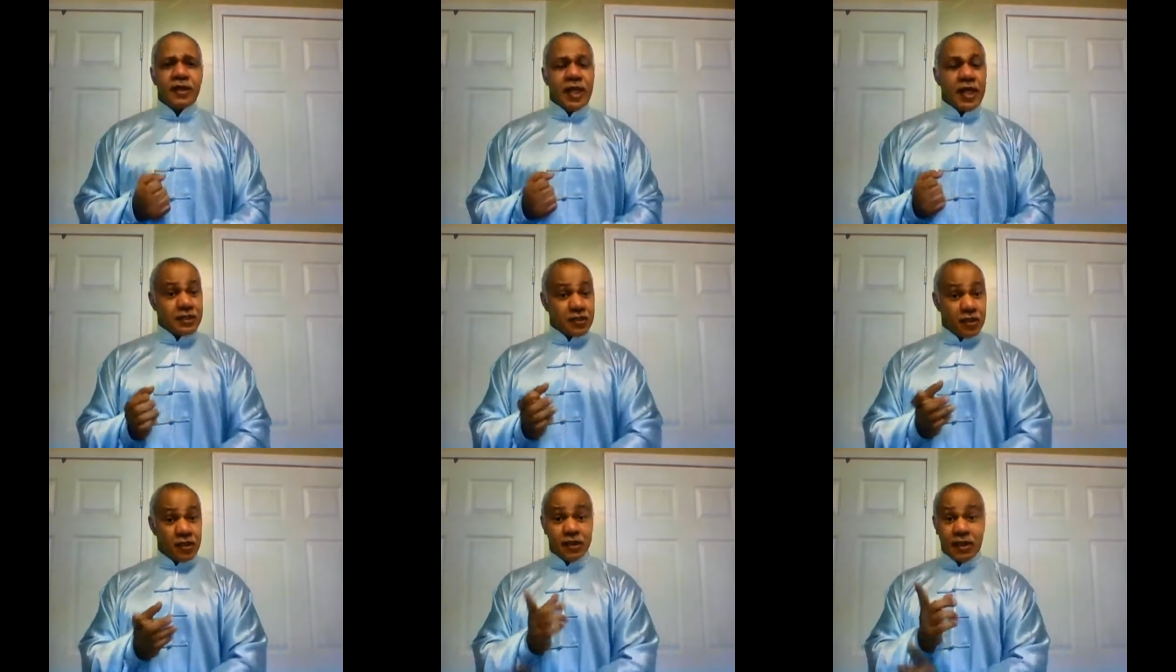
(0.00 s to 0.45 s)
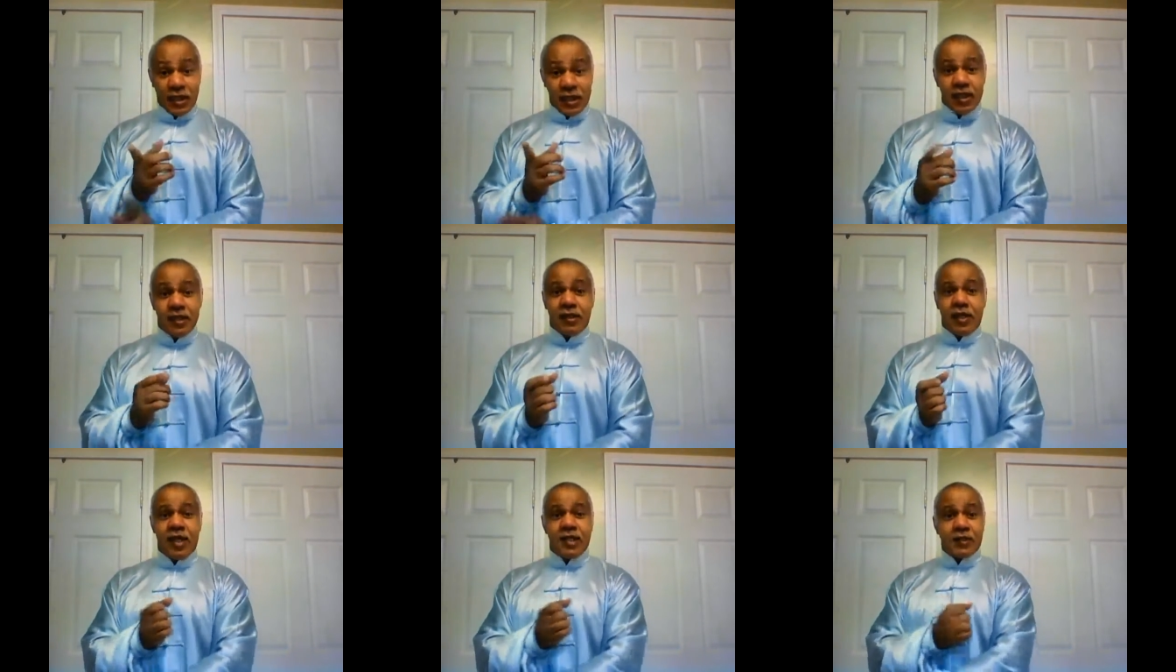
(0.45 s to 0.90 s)
As
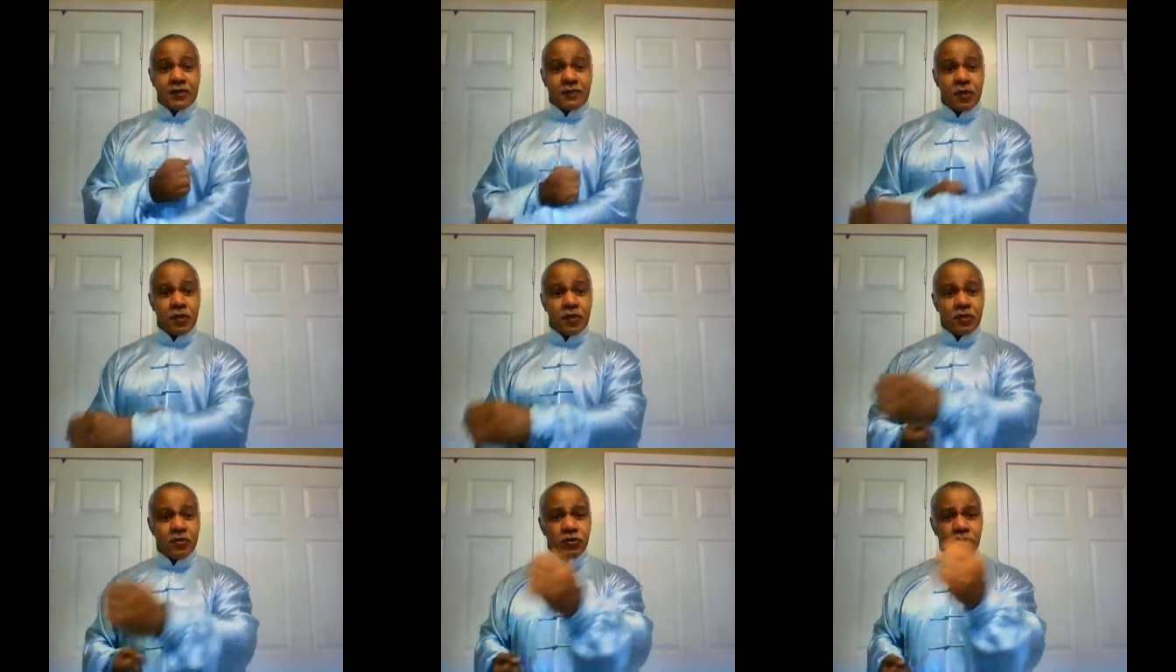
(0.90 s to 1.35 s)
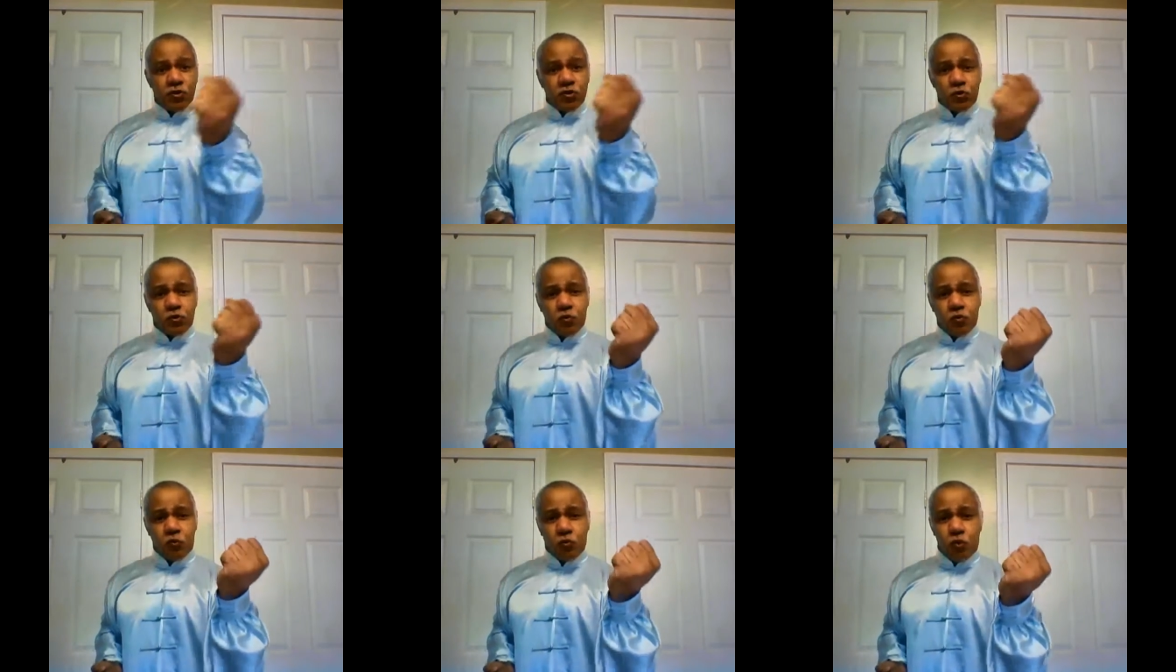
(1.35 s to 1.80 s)
again, as opposed
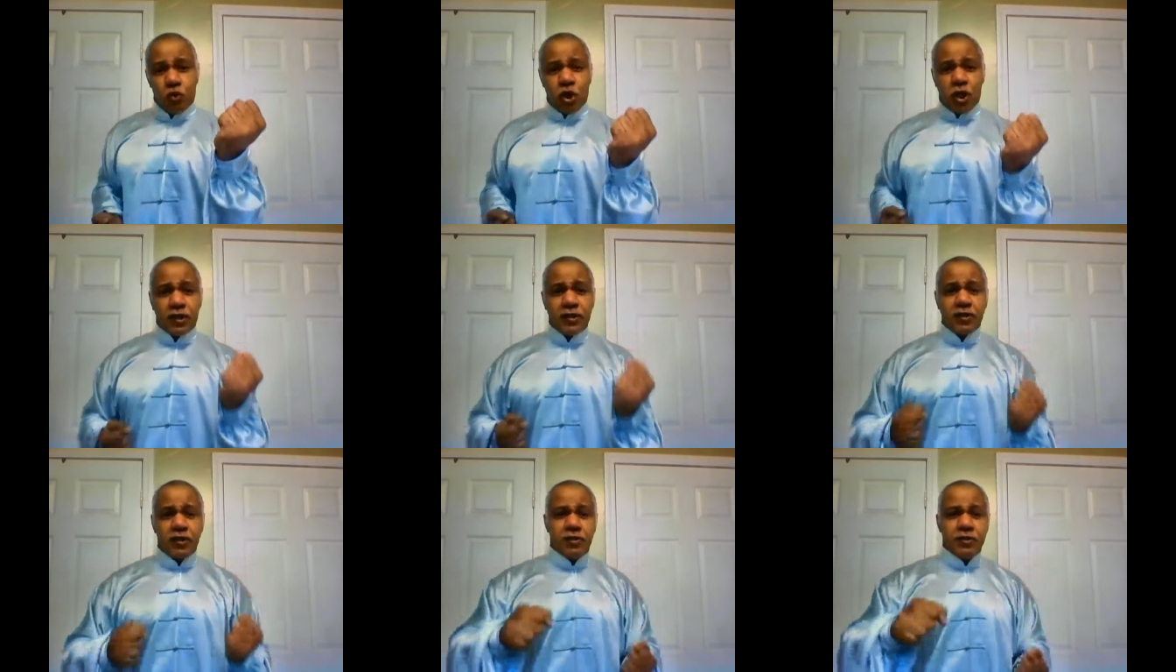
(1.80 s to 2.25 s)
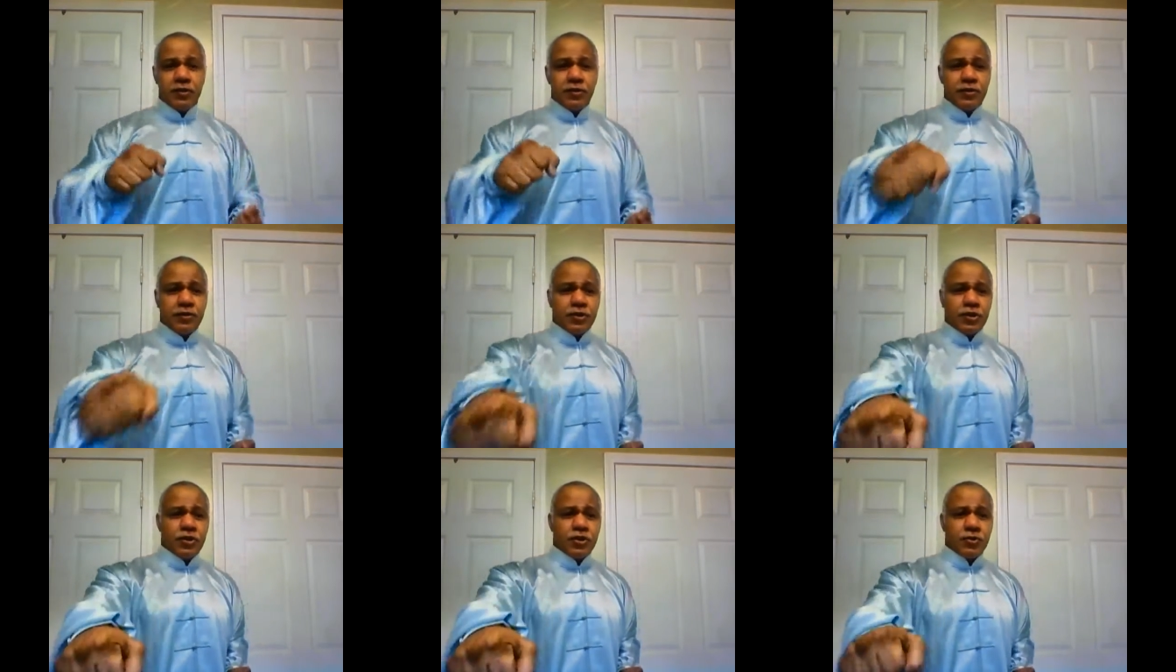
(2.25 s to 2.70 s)
to one,
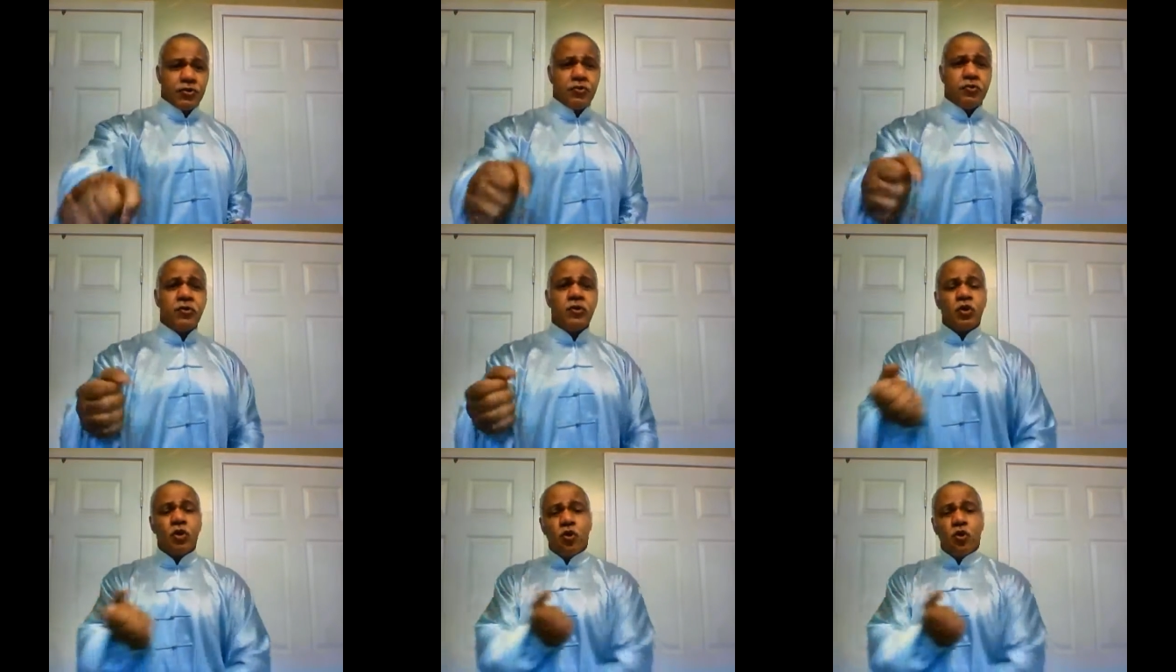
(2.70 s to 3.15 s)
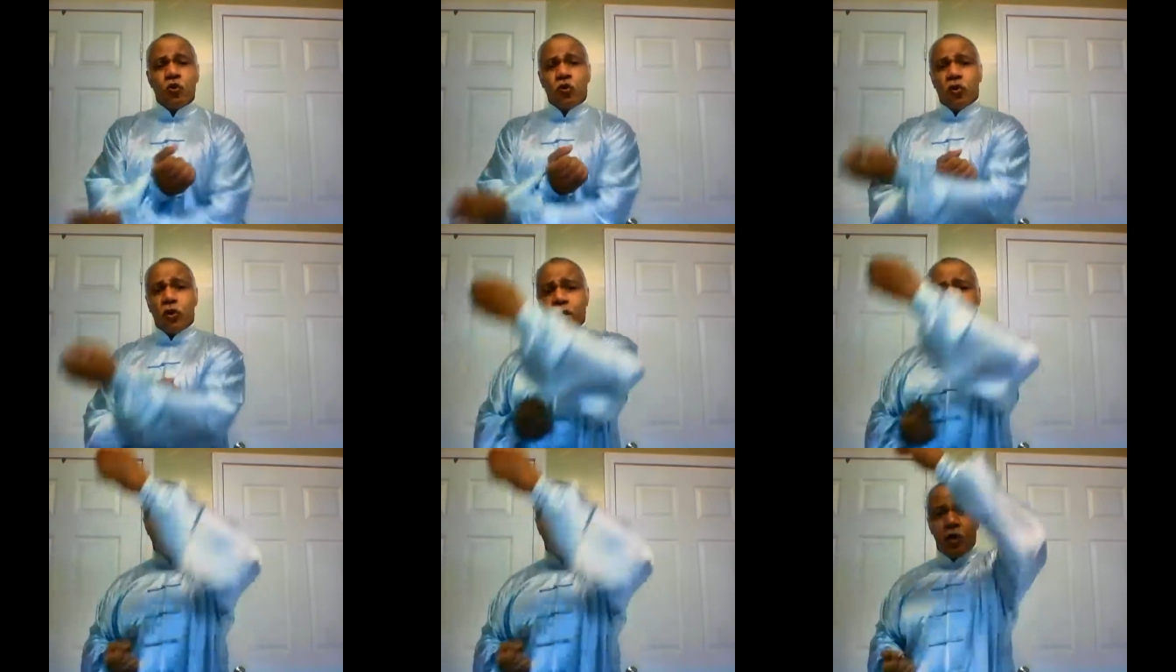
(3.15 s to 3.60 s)
two,
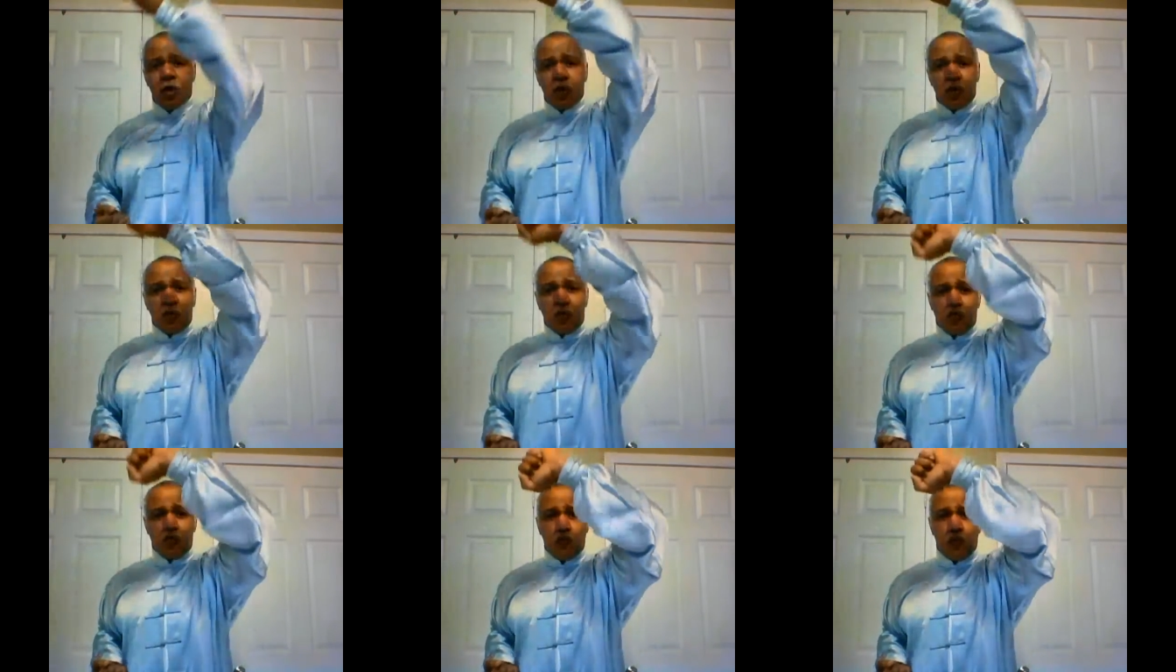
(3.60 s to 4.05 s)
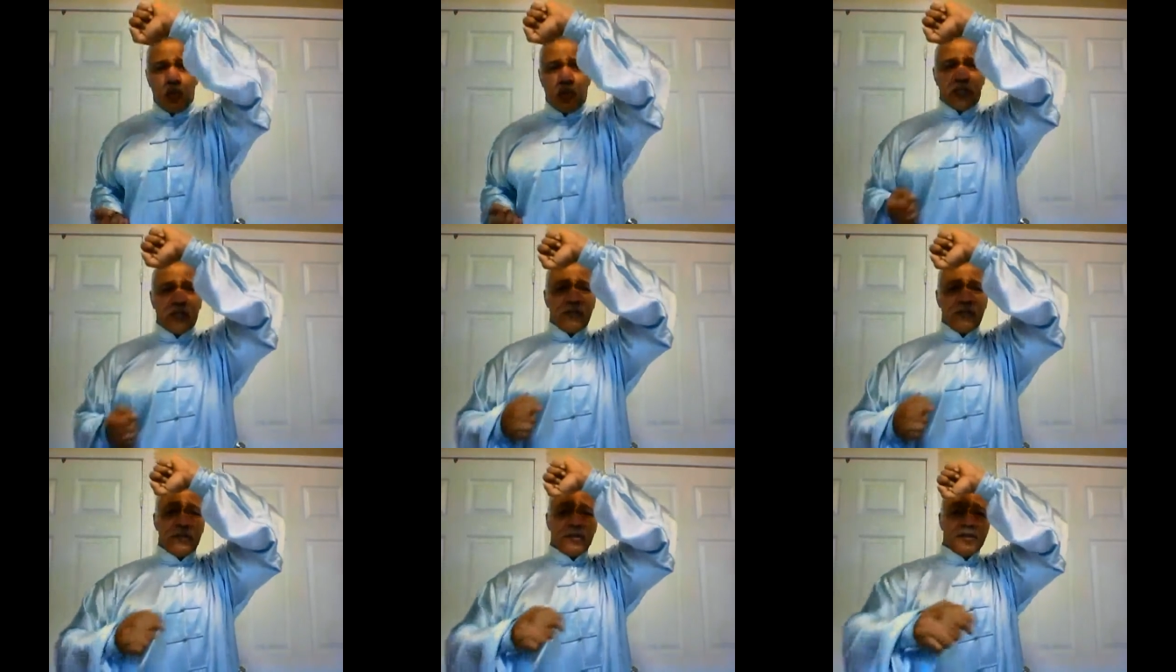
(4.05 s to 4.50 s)
or
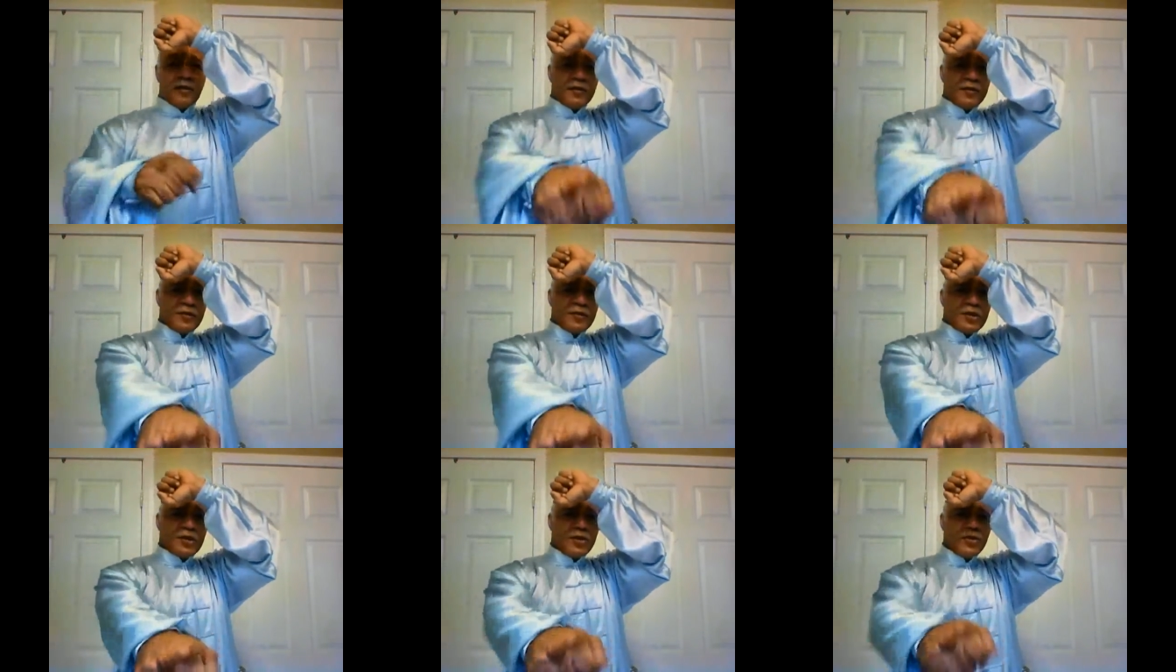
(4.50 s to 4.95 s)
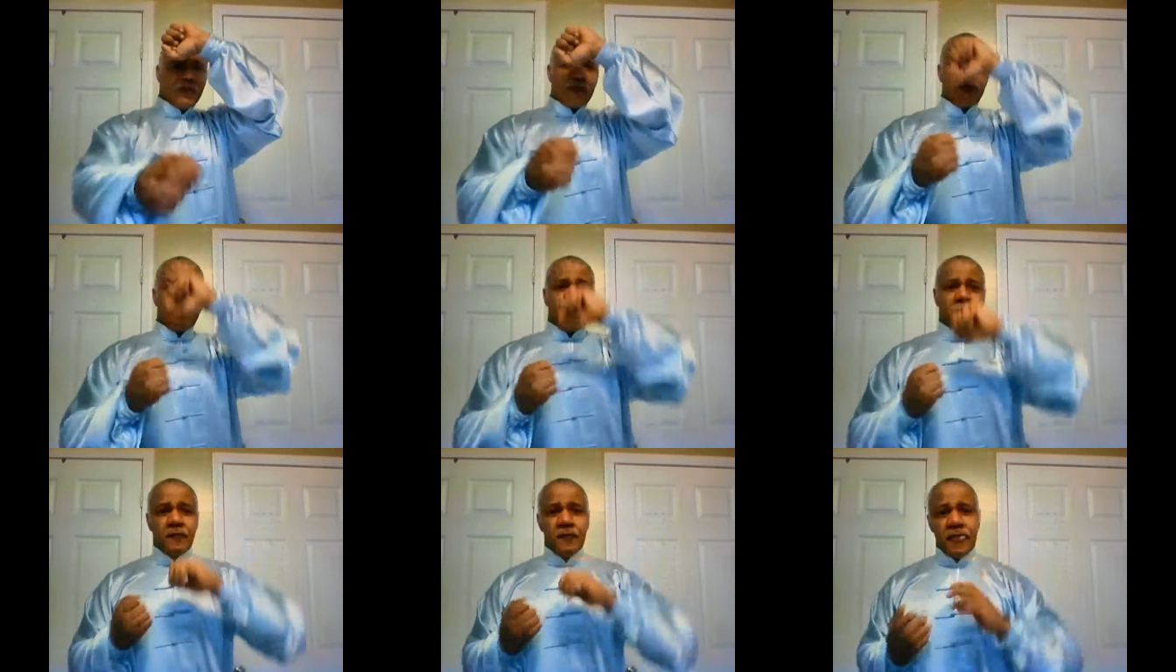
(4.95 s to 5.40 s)
one,
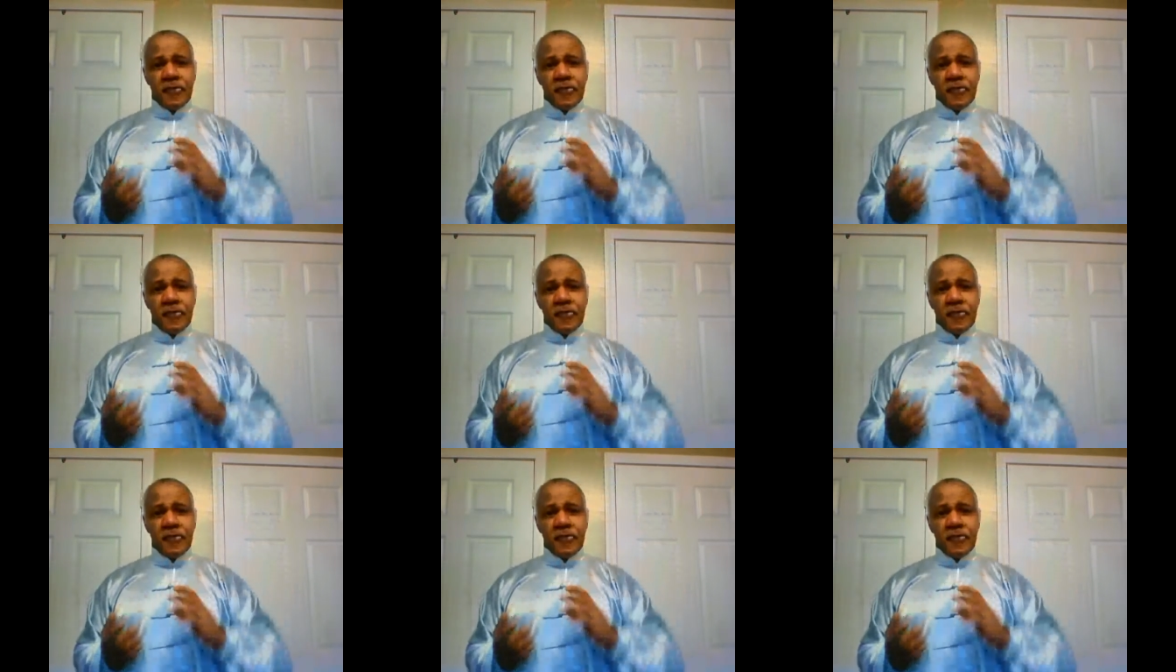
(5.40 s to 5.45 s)
two.